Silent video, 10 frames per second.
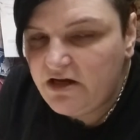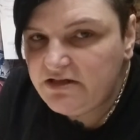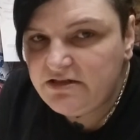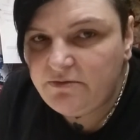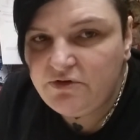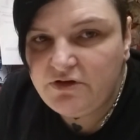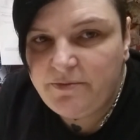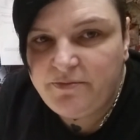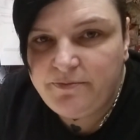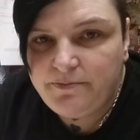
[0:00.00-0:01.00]
some sort
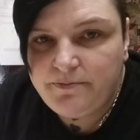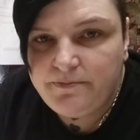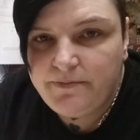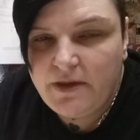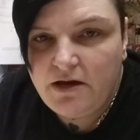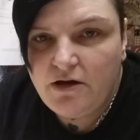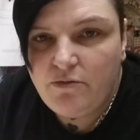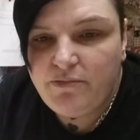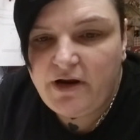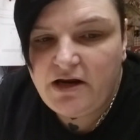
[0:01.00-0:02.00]
of
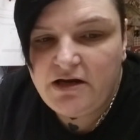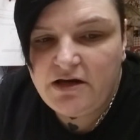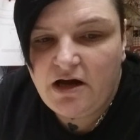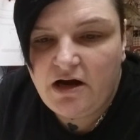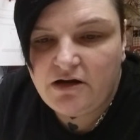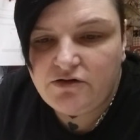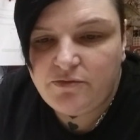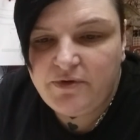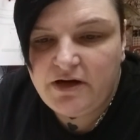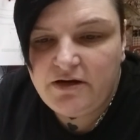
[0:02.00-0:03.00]
printing card or
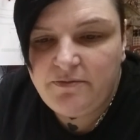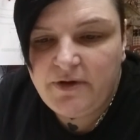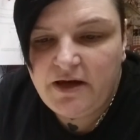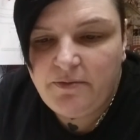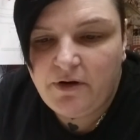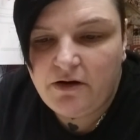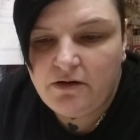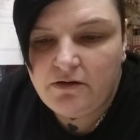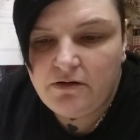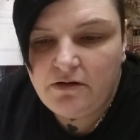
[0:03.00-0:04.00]
printing paper
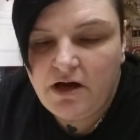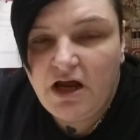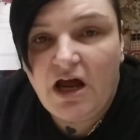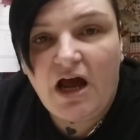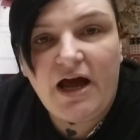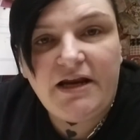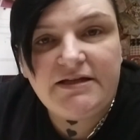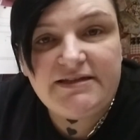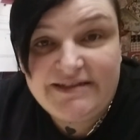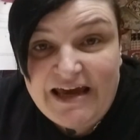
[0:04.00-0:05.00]
and
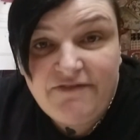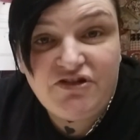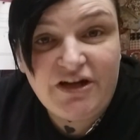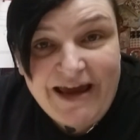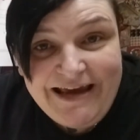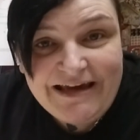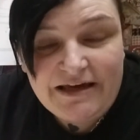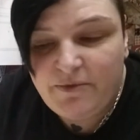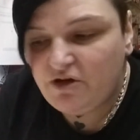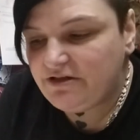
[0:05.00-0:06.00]
it saves your ink
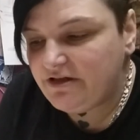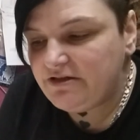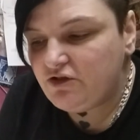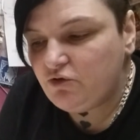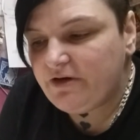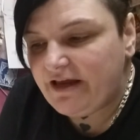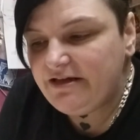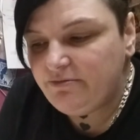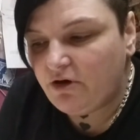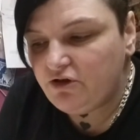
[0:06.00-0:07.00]
because it doesn't soak in
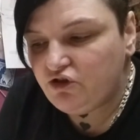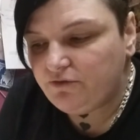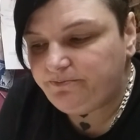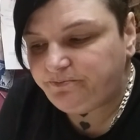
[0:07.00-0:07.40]
as much.